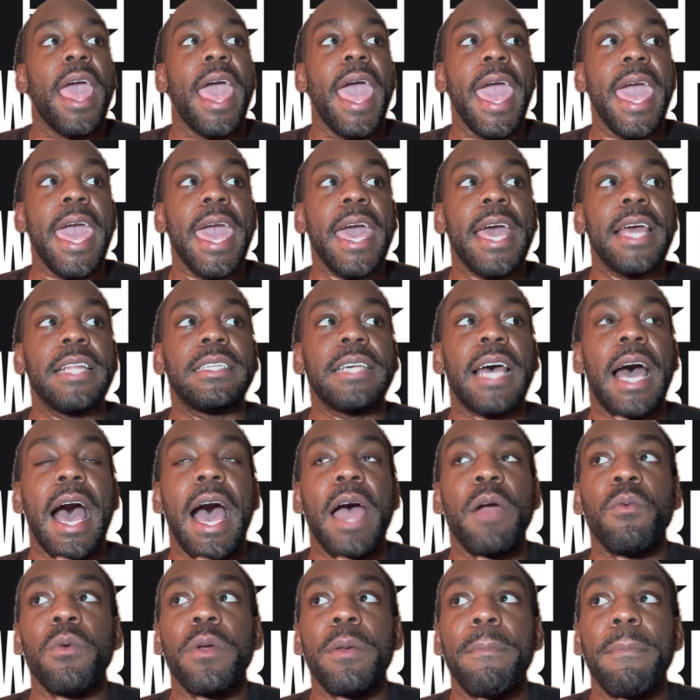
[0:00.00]
And
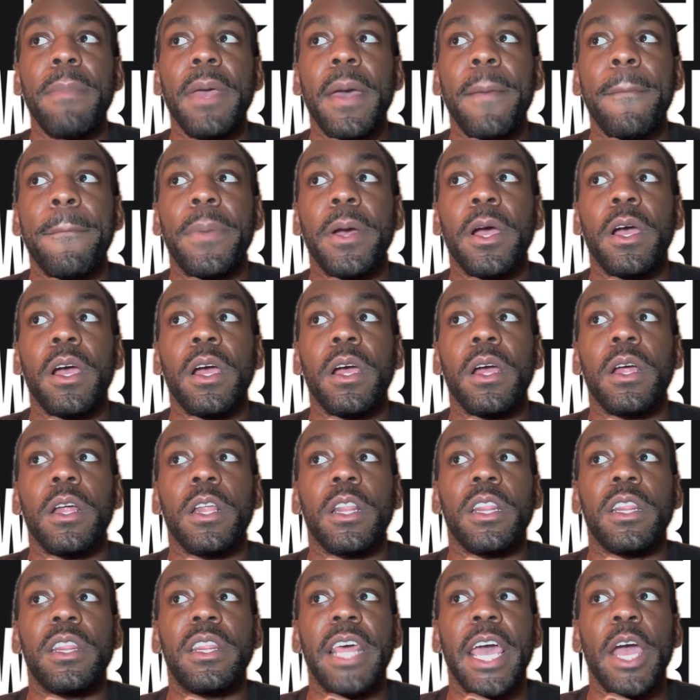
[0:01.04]
I
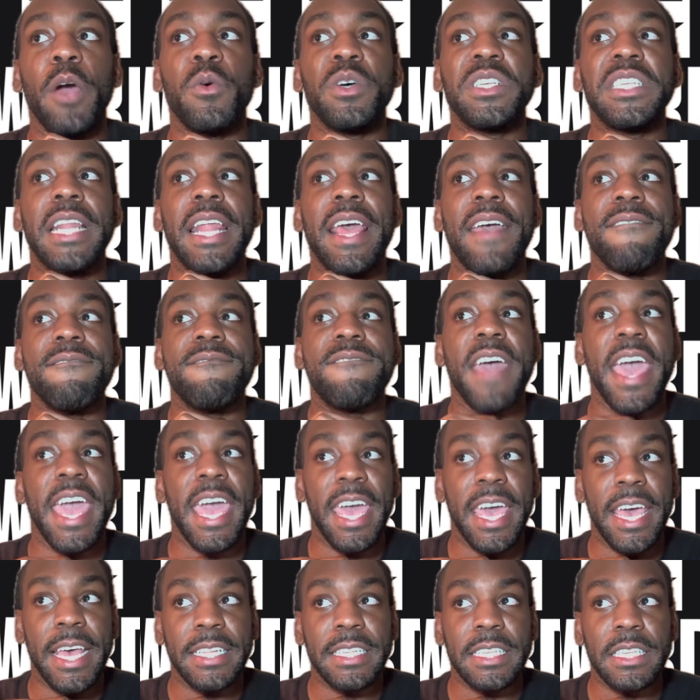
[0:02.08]
remember there was an
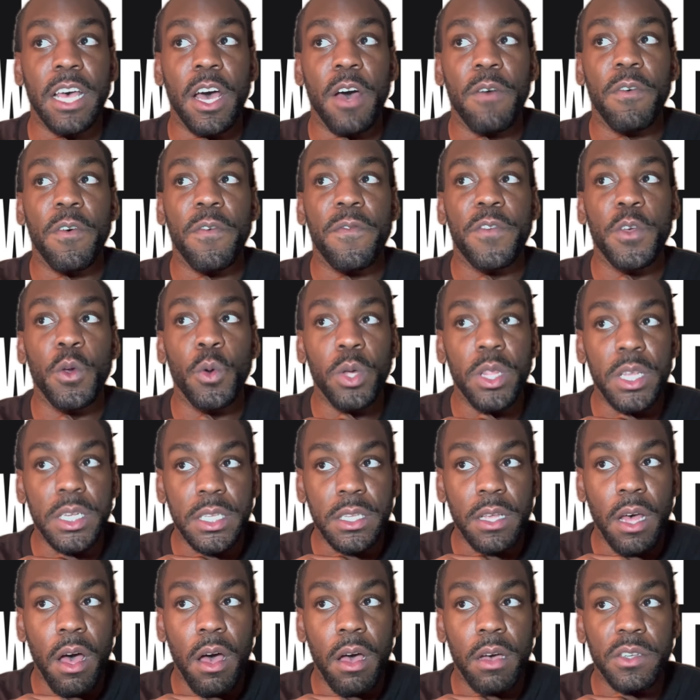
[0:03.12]
advance of a few of the
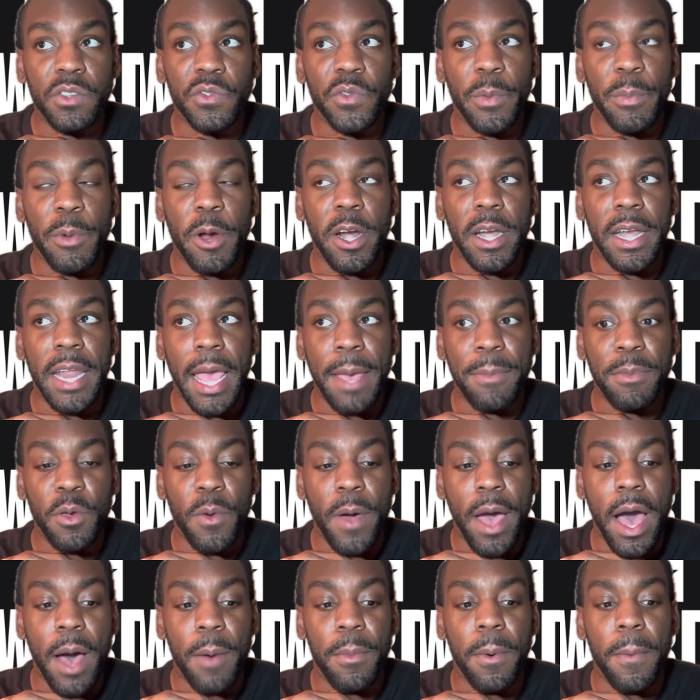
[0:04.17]
songs from her
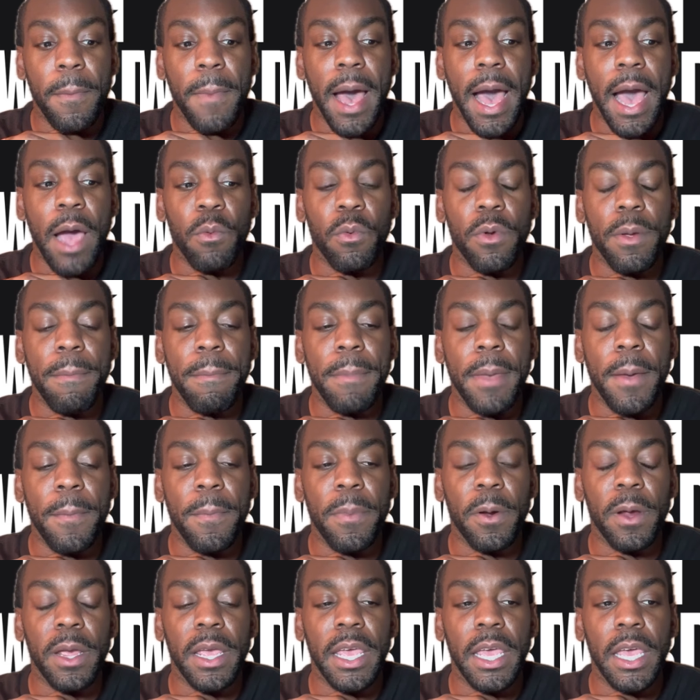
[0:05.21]
debut album. I
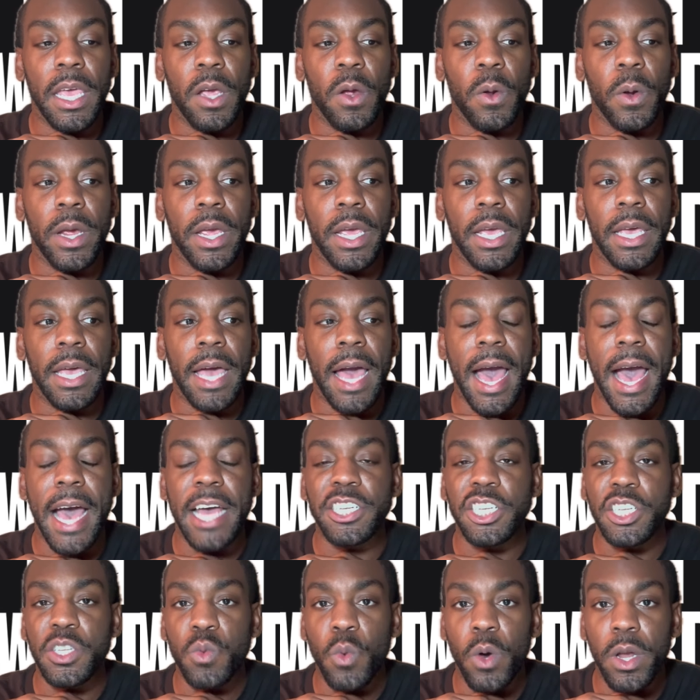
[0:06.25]
remember hearing I
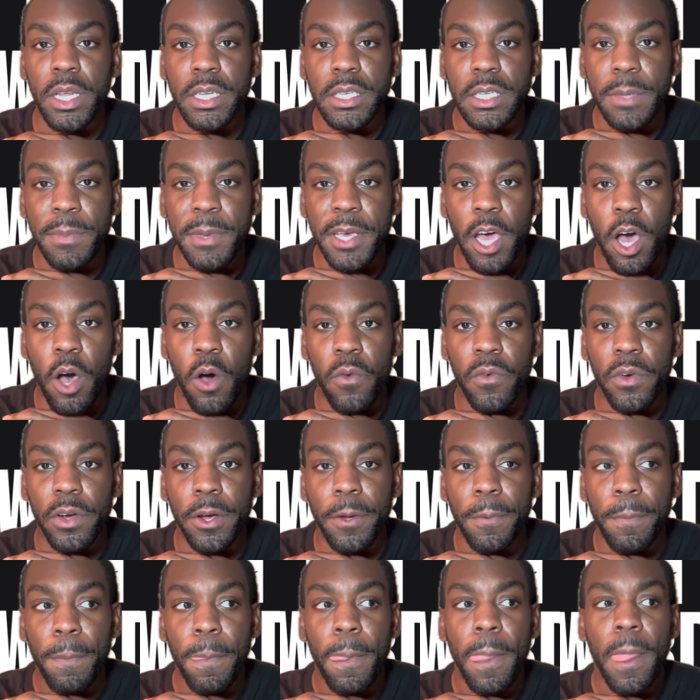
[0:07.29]
Just Want It to Be
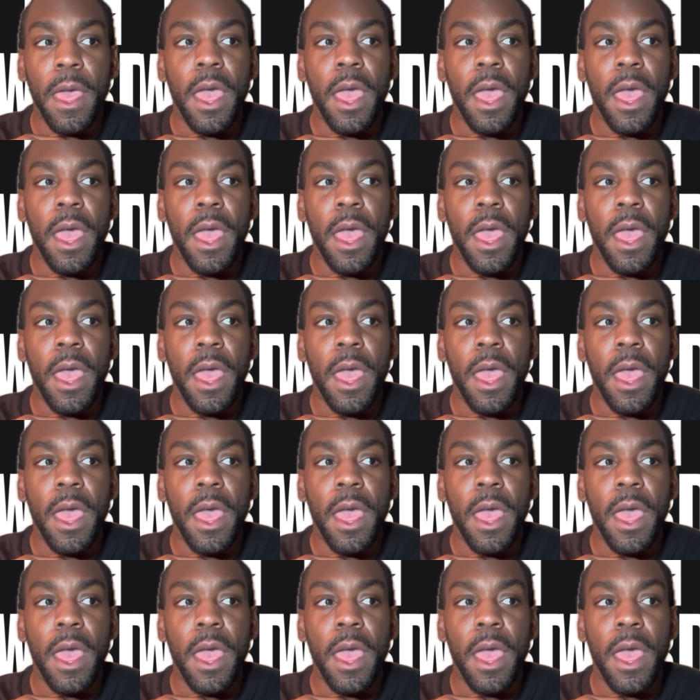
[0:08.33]
Over.